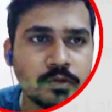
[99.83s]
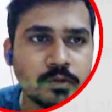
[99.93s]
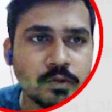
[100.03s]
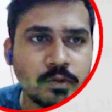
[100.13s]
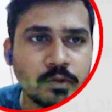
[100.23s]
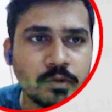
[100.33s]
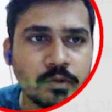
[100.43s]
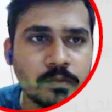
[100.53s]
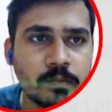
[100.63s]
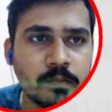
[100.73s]

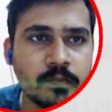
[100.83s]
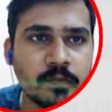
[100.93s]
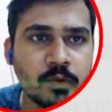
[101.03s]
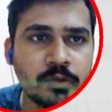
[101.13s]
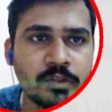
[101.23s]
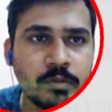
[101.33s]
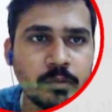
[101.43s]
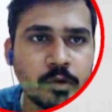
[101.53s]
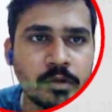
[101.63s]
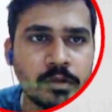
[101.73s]
So OSI
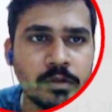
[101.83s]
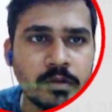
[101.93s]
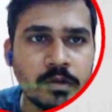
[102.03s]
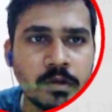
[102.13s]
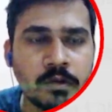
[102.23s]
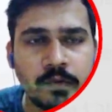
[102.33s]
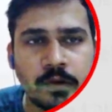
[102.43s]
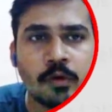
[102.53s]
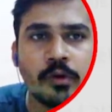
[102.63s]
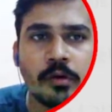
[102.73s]
model, if we
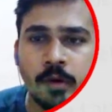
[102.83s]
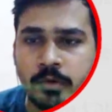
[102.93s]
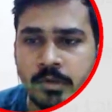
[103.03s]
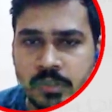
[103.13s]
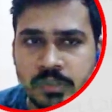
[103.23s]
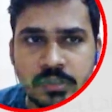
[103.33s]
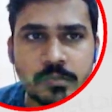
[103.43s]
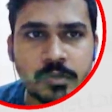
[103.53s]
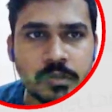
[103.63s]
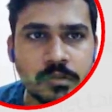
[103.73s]
go about the
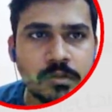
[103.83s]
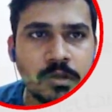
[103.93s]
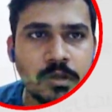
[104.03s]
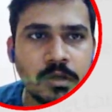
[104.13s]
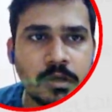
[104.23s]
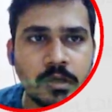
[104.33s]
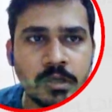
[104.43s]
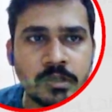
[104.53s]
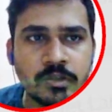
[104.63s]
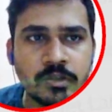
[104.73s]
description,
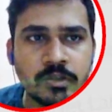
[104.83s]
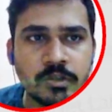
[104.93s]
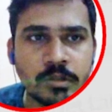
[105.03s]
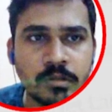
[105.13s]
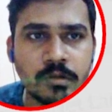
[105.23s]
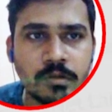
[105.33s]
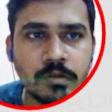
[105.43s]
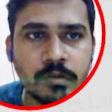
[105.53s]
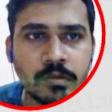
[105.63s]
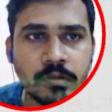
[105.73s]
it's a
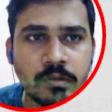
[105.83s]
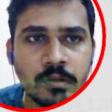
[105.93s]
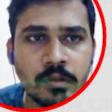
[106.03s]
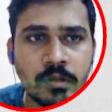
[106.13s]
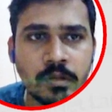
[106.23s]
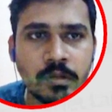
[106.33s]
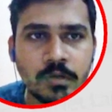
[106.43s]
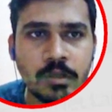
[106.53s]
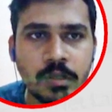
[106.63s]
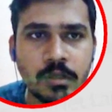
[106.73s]

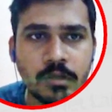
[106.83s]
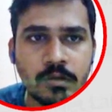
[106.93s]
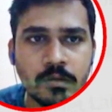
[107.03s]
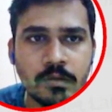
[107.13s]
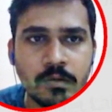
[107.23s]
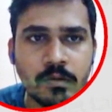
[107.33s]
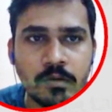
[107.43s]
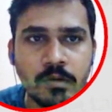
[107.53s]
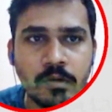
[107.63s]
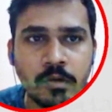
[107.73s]
networking
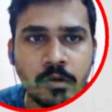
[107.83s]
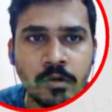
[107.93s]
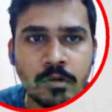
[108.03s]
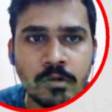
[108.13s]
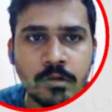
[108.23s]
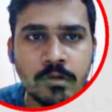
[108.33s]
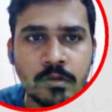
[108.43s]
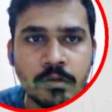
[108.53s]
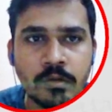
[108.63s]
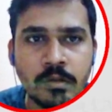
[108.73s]
or
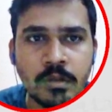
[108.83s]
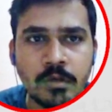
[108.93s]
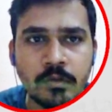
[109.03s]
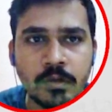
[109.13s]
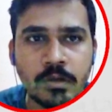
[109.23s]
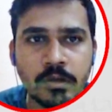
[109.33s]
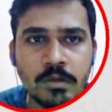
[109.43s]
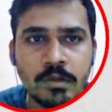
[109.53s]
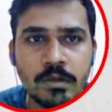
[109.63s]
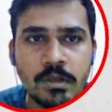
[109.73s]
network
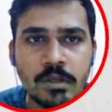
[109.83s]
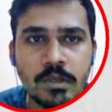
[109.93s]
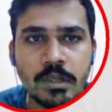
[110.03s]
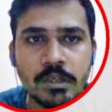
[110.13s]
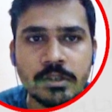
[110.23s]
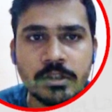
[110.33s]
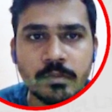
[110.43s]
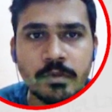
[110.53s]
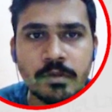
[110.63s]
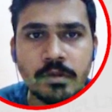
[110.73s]

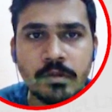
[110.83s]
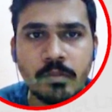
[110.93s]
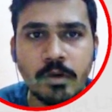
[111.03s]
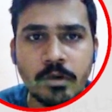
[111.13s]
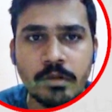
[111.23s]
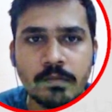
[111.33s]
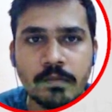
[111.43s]
concept model,